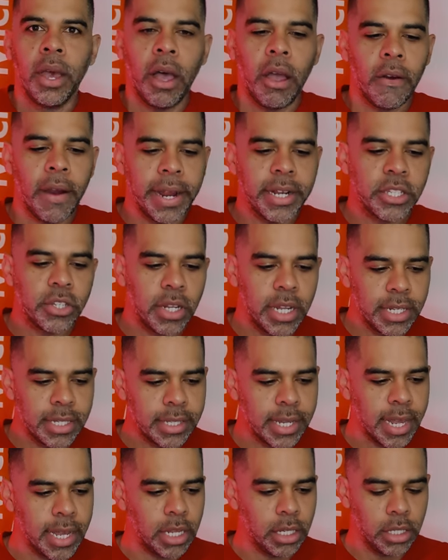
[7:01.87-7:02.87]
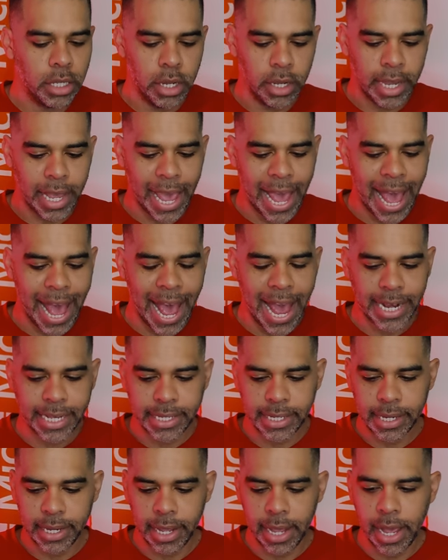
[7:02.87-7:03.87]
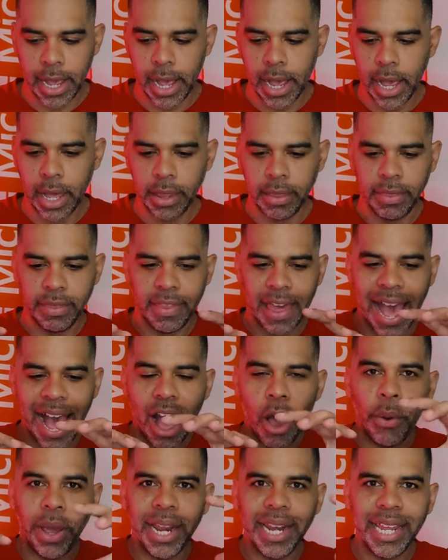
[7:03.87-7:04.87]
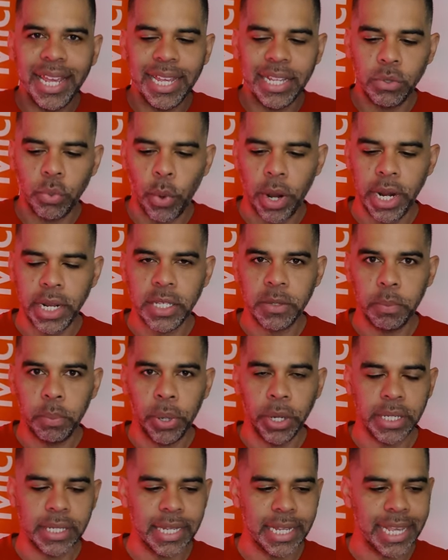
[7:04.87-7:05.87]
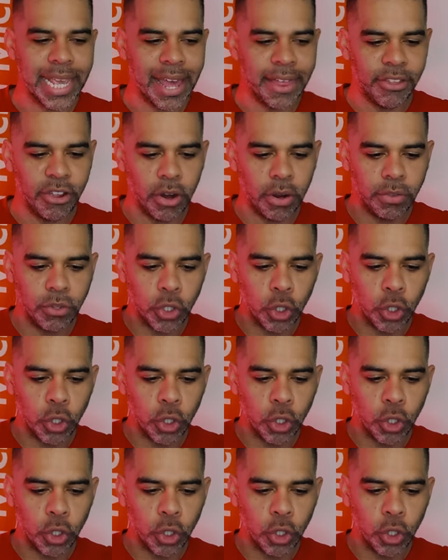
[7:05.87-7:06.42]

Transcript: All right, so let's take a look at uh, how it is when it's put together.